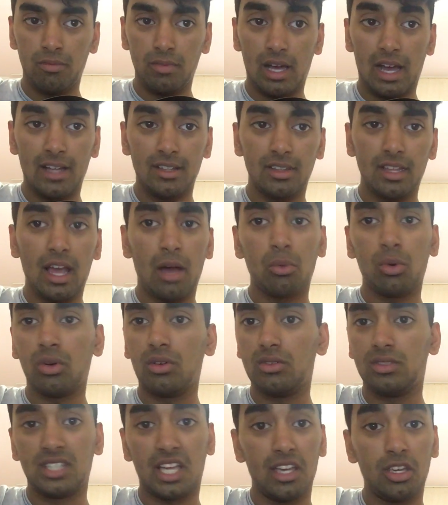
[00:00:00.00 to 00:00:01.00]
And that
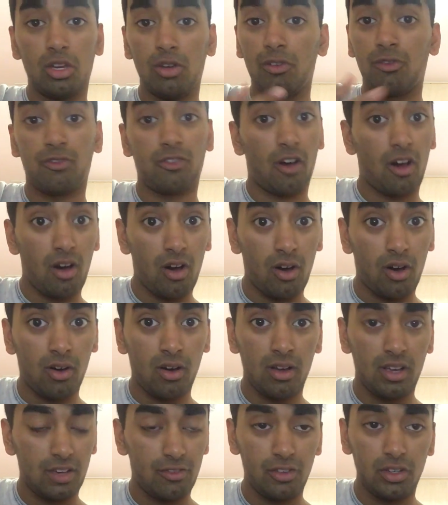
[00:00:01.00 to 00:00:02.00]
will take you
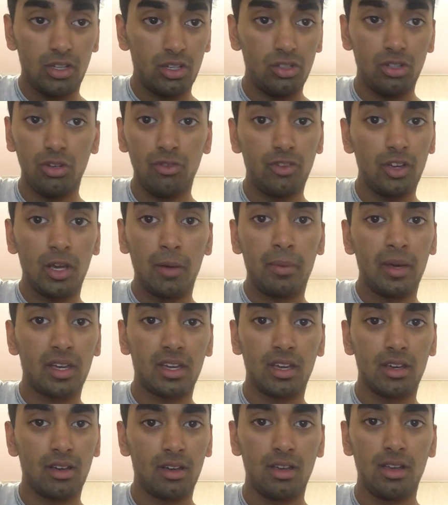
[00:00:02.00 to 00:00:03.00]
far if you can do finger
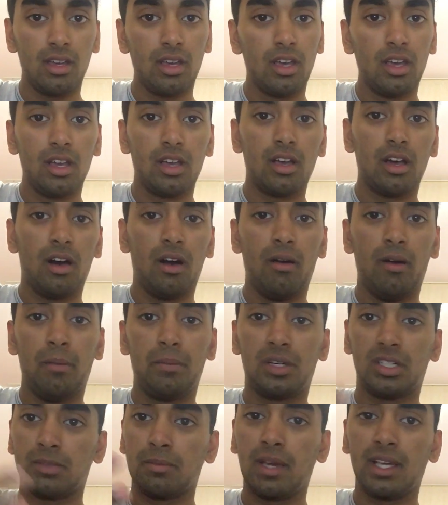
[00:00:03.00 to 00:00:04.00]
picking,
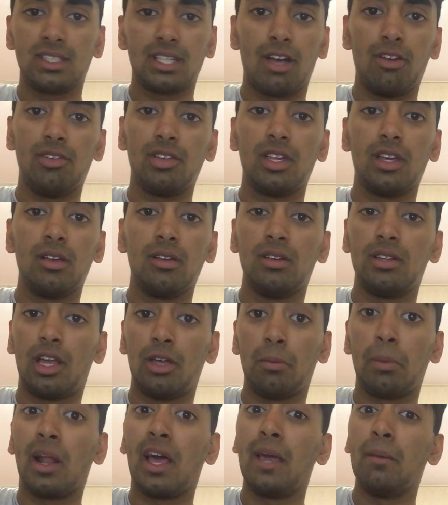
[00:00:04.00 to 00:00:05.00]
because it makes everything that
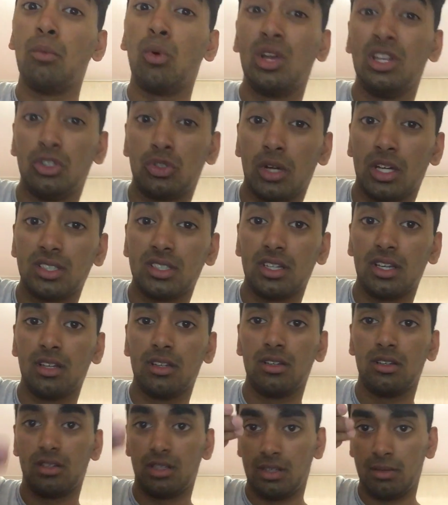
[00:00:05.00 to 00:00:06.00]
you play more
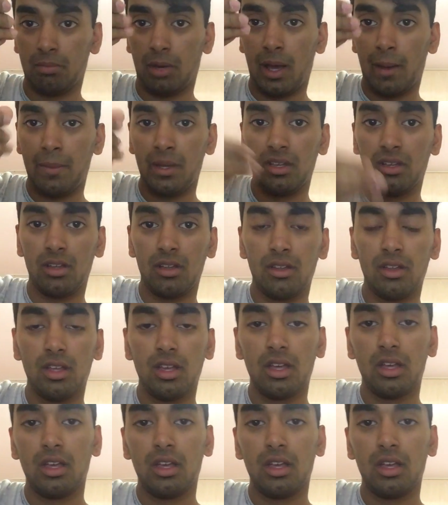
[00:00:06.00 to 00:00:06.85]
interesting, in my opinion.